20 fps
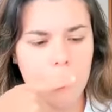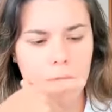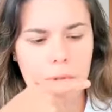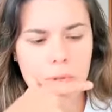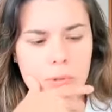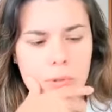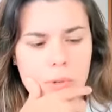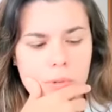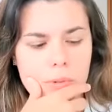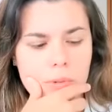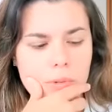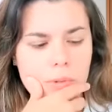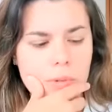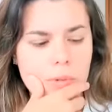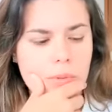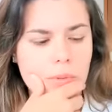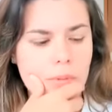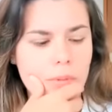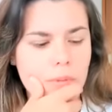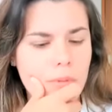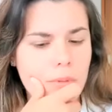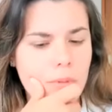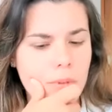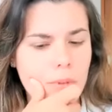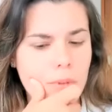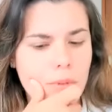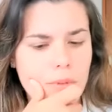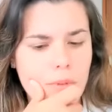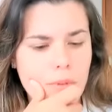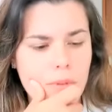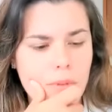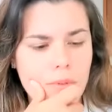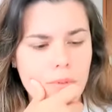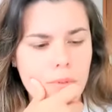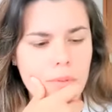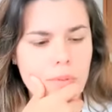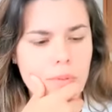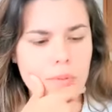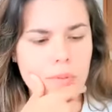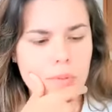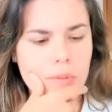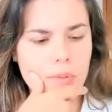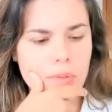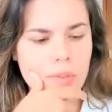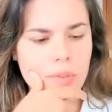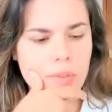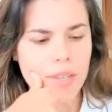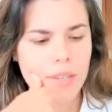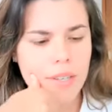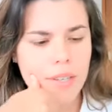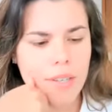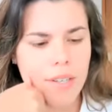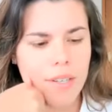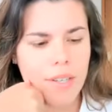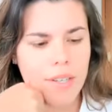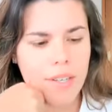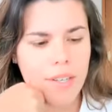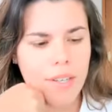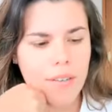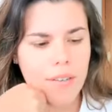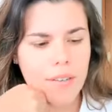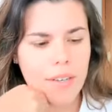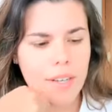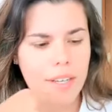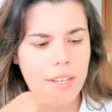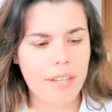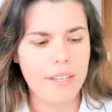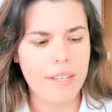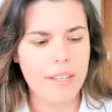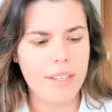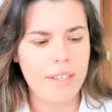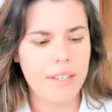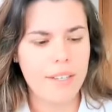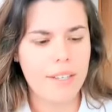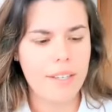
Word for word: ooh, ooh, ooh, ooh, ooh, ooh. Okay.